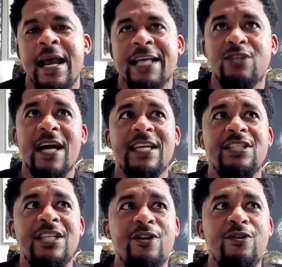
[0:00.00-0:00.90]
And so I can
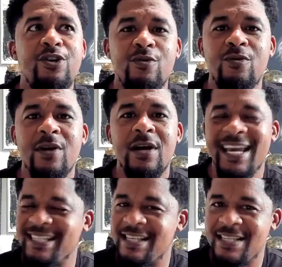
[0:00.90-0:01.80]
tell you
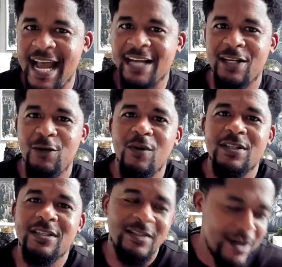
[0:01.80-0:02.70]
exactly
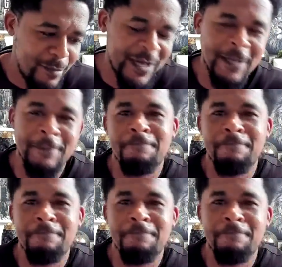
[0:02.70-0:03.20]
what's coming.